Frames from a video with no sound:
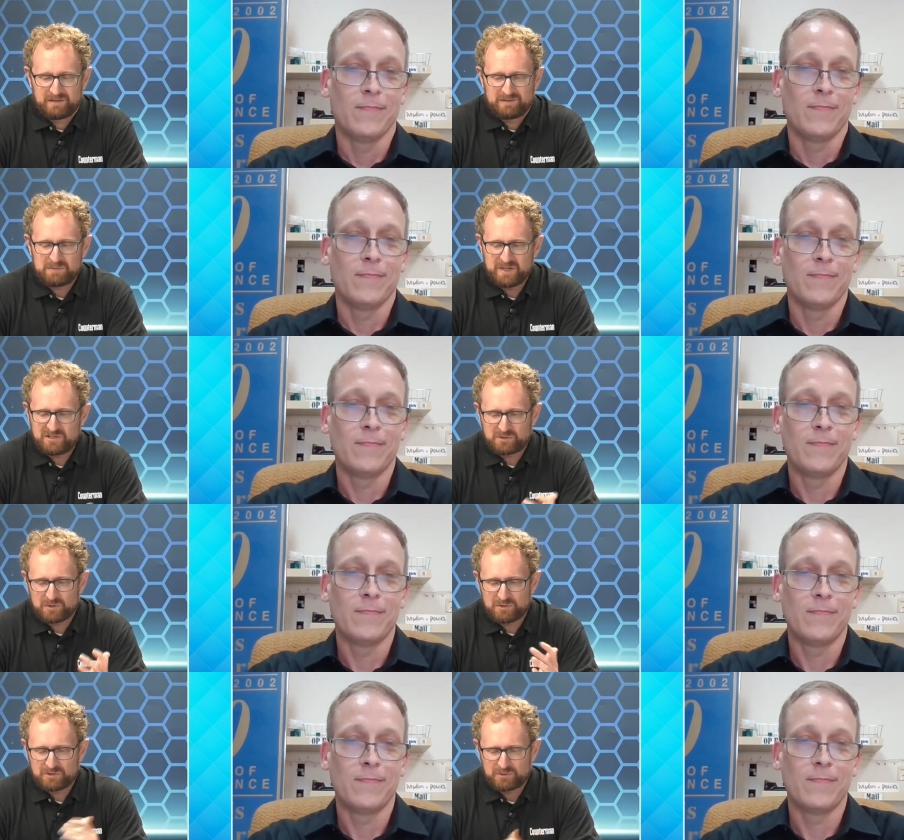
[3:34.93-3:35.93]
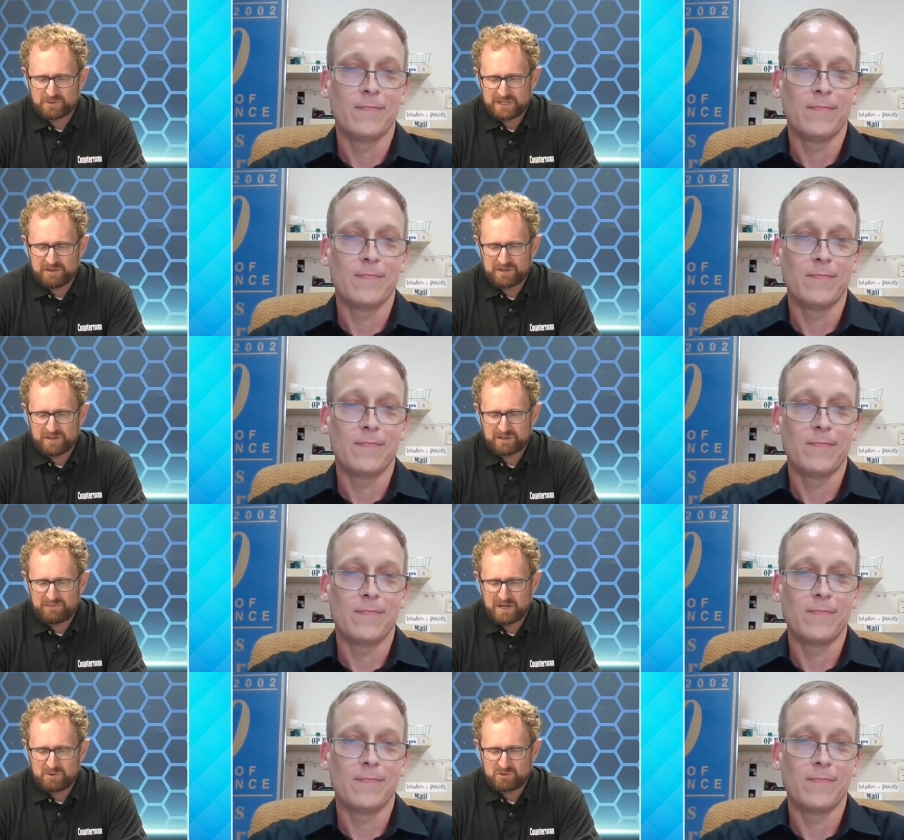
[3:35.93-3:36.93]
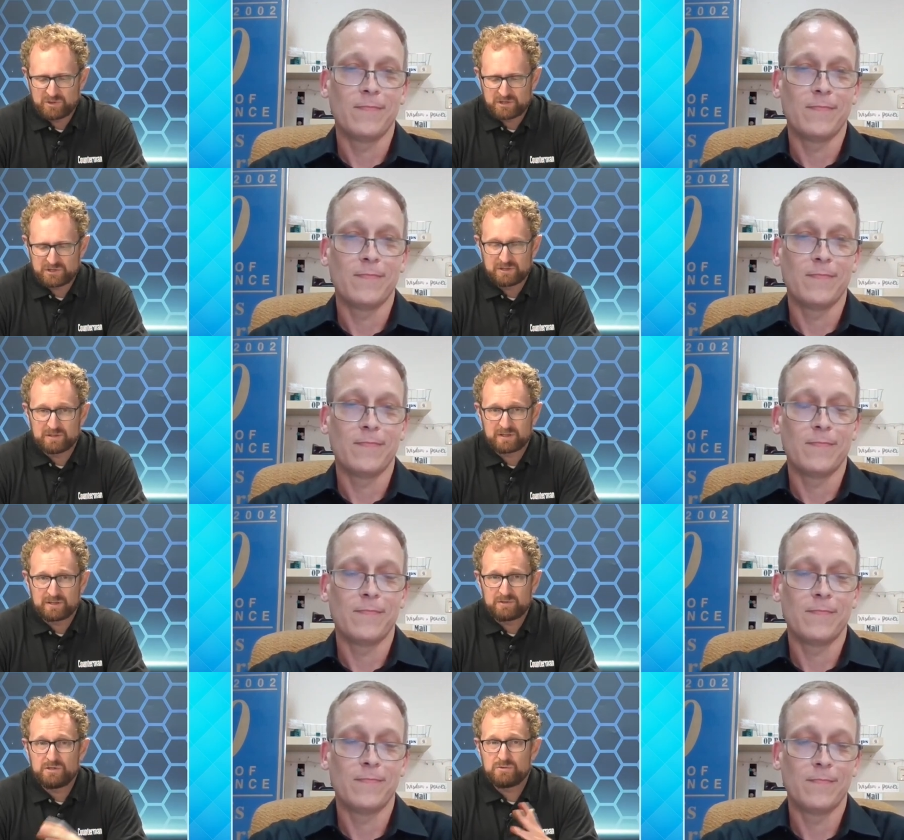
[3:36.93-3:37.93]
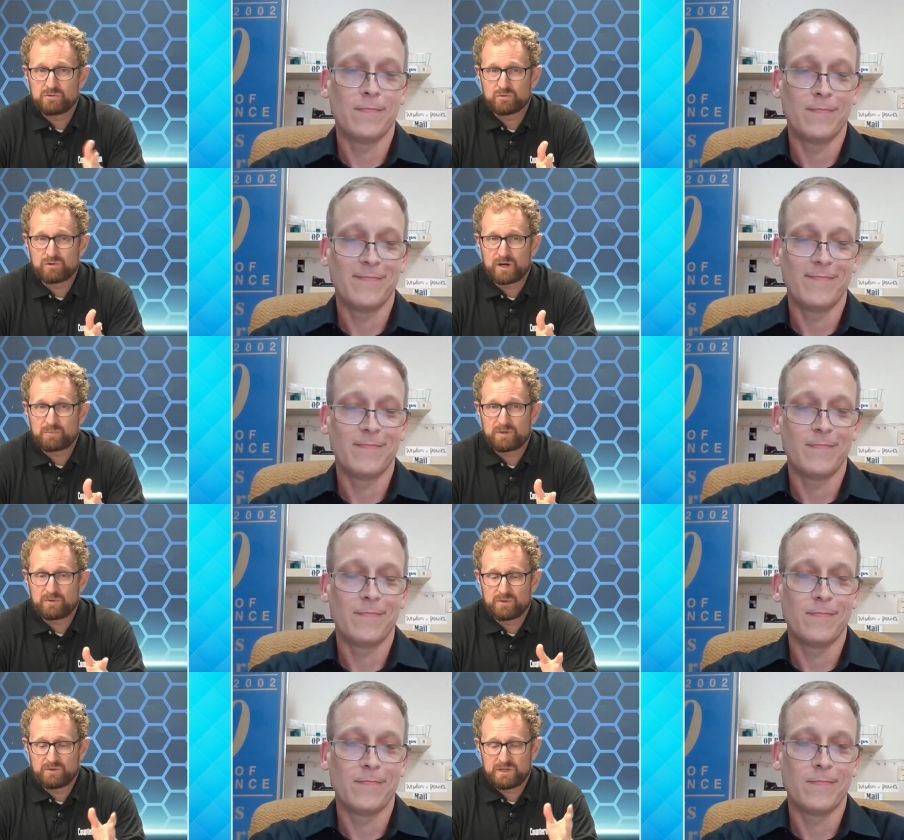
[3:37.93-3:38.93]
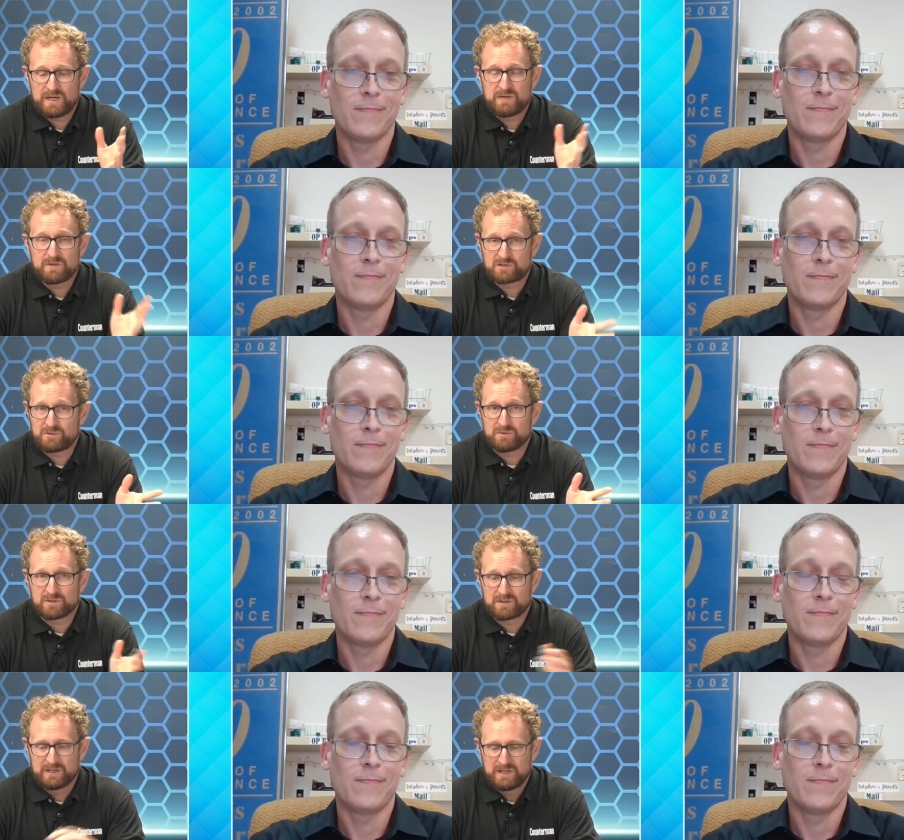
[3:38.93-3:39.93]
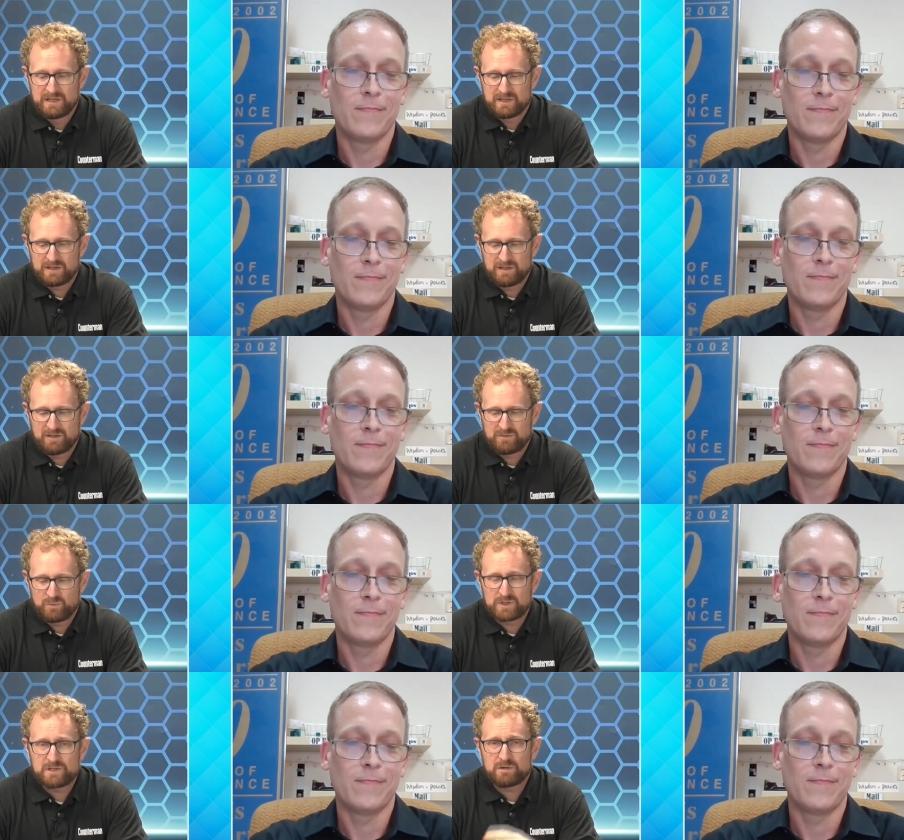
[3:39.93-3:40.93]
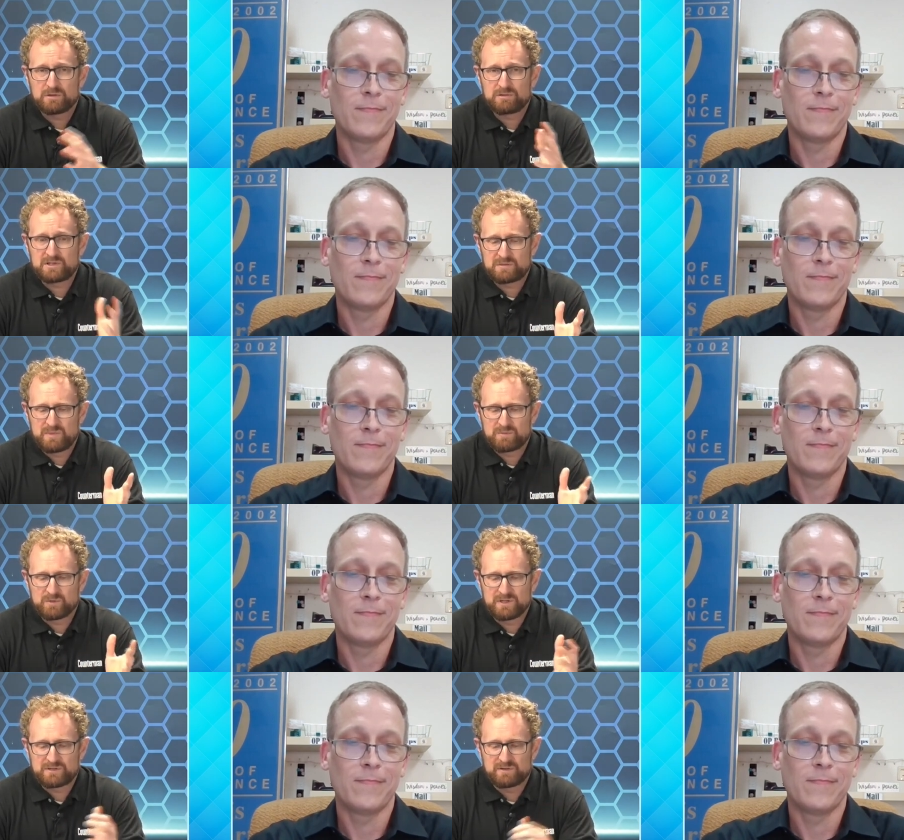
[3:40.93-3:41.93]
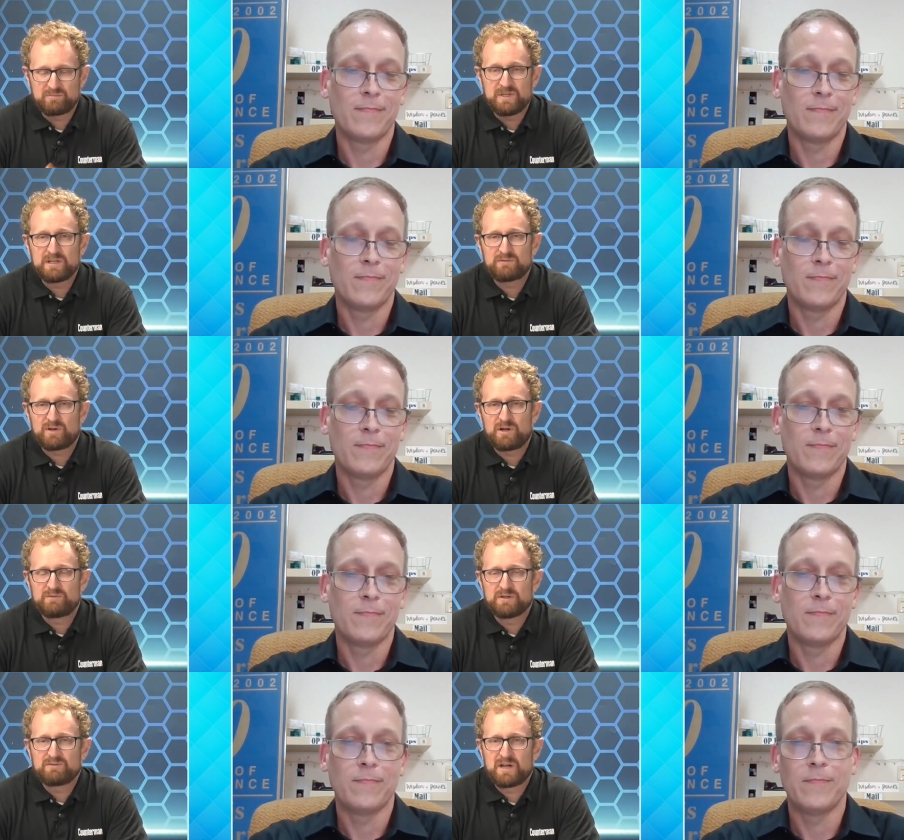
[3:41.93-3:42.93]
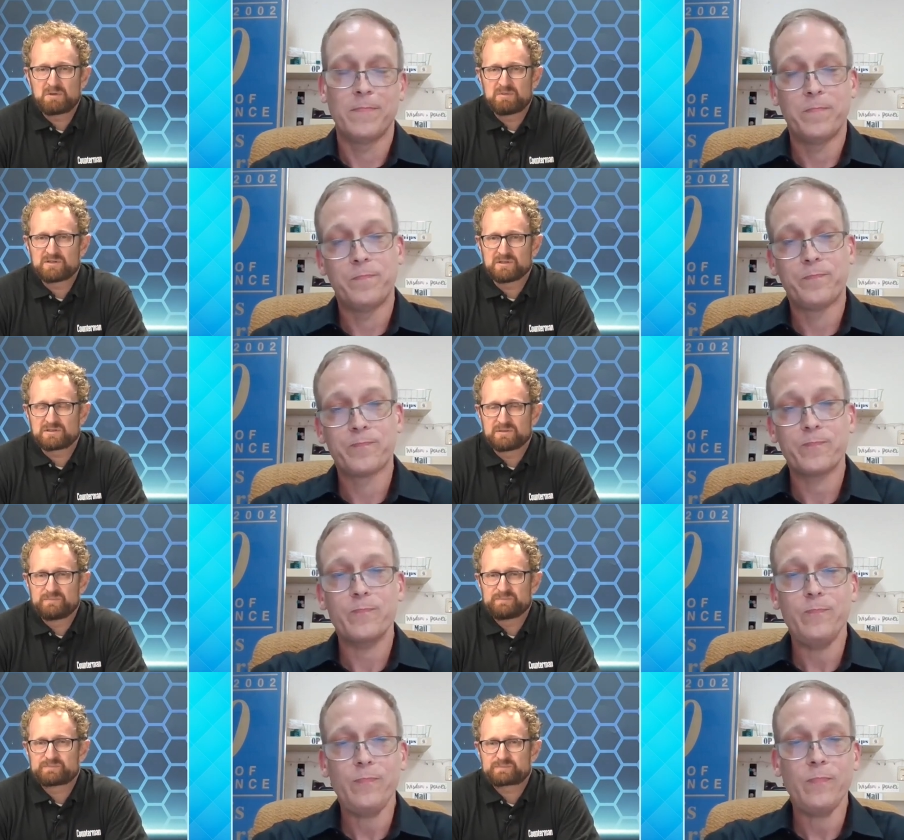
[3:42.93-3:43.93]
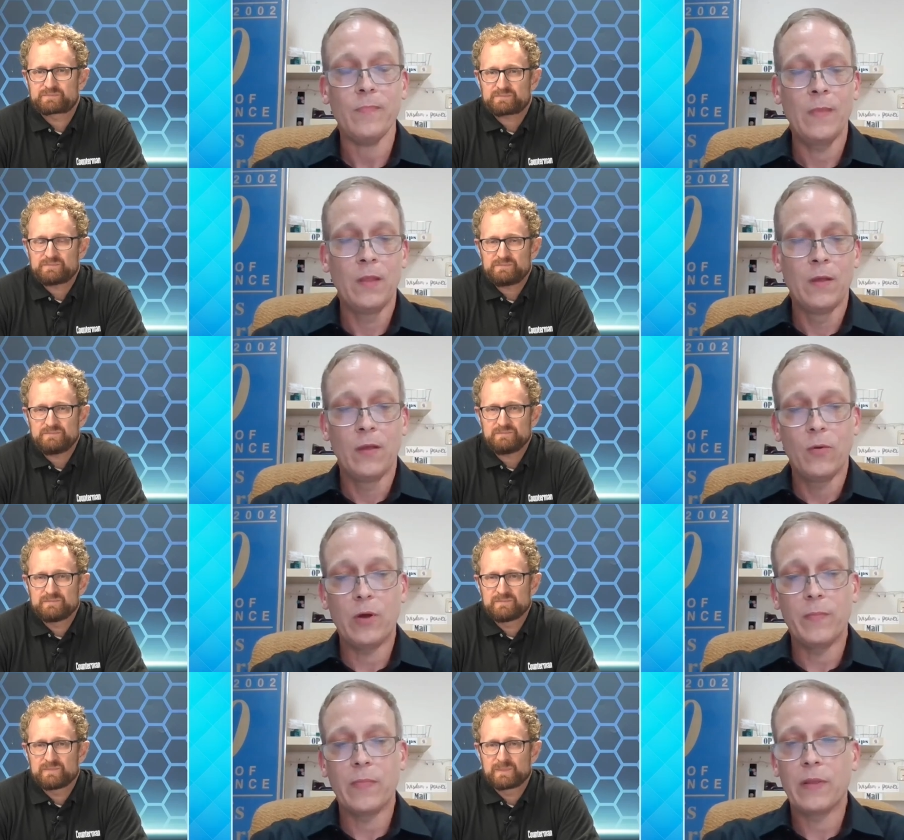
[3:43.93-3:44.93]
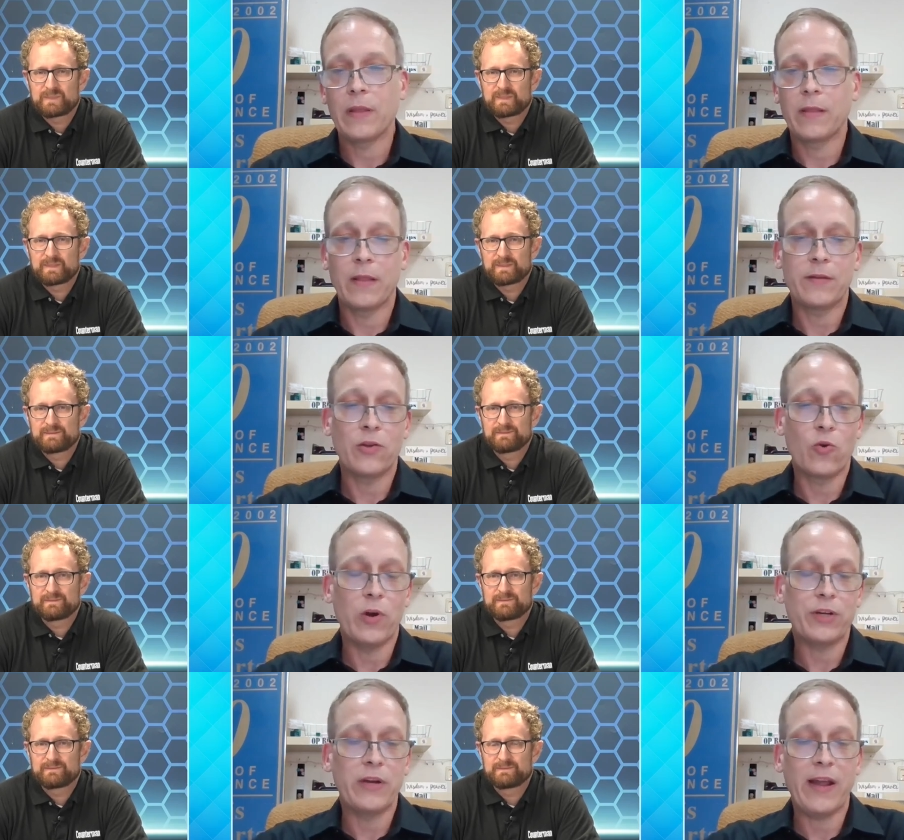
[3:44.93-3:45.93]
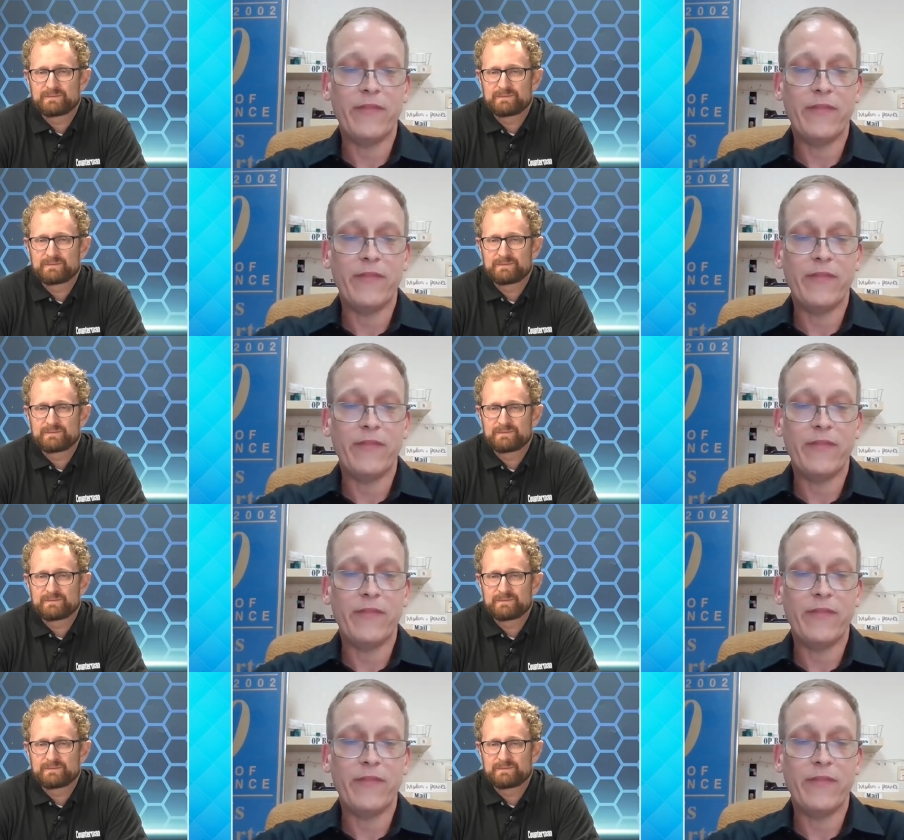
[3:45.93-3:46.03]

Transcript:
Speaker 1: Like many store owners who are carrying on the family tradition, I know you grew up in the store. Uh, what are your earliest memories of being involved in the family business?
Speaker 2: Well, that's a good question.